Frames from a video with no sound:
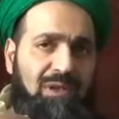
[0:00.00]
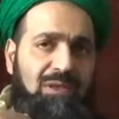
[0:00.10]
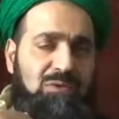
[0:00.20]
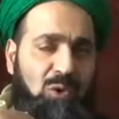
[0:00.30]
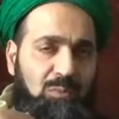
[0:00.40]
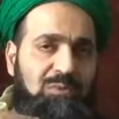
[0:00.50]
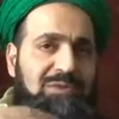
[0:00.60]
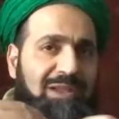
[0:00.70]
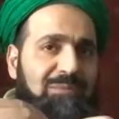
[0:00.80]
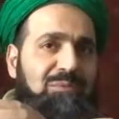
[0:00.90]
it's almost
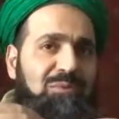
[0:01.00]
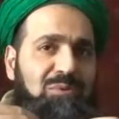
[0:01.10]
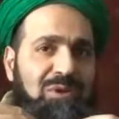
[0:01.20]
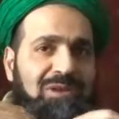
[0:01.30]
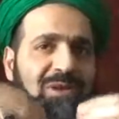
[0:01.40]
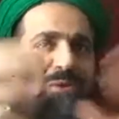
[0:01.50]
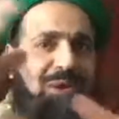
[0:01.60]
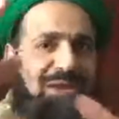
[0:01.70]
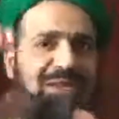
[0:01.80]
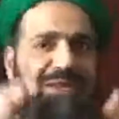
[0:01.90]
time to run
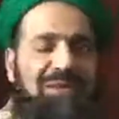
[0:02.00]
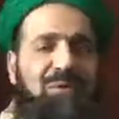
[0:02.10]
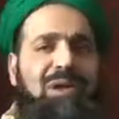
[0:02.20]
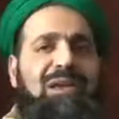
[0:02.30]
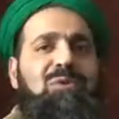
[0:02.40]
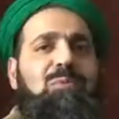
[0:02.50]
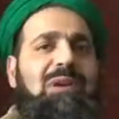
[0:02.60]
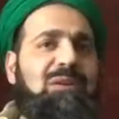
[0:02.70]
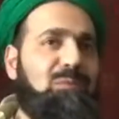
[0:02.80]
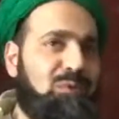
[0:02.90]
away. You know, khayru
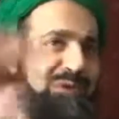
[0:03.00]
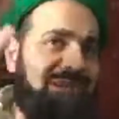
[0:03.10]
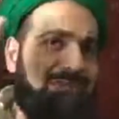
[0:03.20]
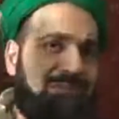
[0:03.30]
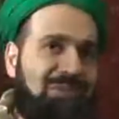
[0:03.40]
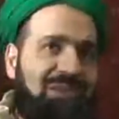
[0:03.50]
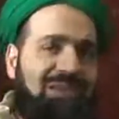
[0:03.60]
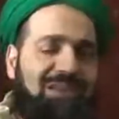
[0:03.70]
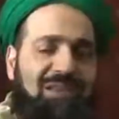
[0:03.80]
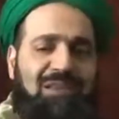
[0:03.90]
mal al-Muslim,
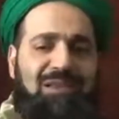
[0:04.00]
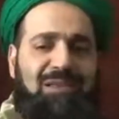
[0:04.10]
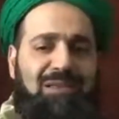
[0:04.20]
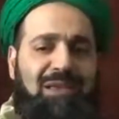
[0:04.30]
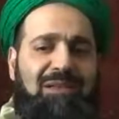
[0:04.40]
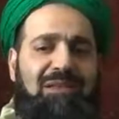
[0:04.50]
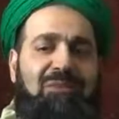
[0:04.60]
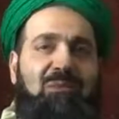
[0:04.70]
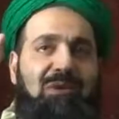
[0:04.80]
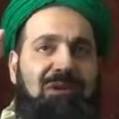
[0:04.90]
the
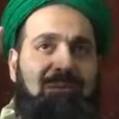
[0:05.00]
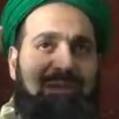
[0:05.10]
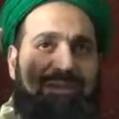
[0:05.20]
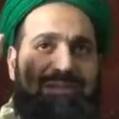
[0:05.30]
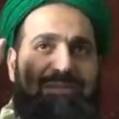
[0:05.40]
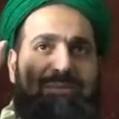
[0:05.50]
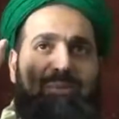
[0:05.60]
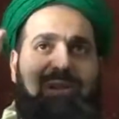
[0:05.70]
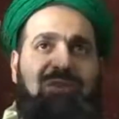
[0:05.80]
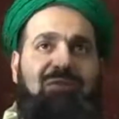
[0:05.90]
hadith where the best
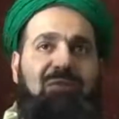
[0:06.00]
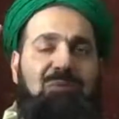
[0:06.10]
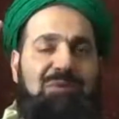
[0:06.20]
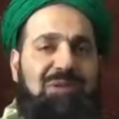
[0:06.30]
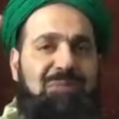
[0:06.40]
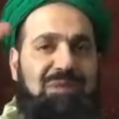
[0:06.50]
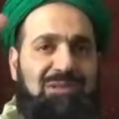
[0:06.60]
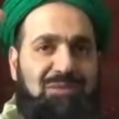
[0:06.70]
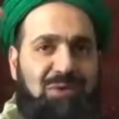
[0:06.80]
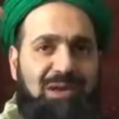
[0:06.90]
wealth of the Muslim
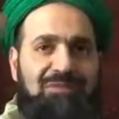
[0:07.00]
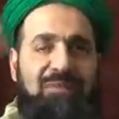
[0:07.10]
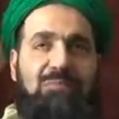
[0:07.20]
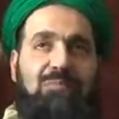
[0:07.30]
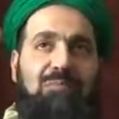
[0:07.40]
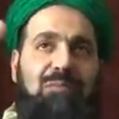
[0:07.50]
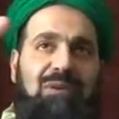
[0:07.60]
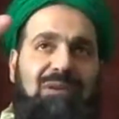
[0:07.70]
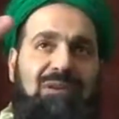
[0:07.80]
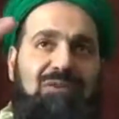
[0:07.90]
is to have some
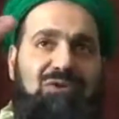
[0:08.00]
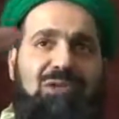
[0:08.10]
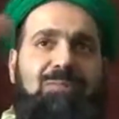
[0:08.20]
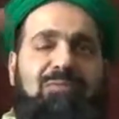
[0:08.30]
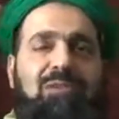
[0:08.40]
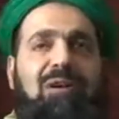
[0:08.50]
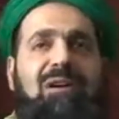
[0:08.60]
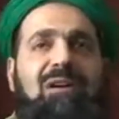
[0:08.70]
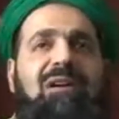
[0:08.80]
sheep flock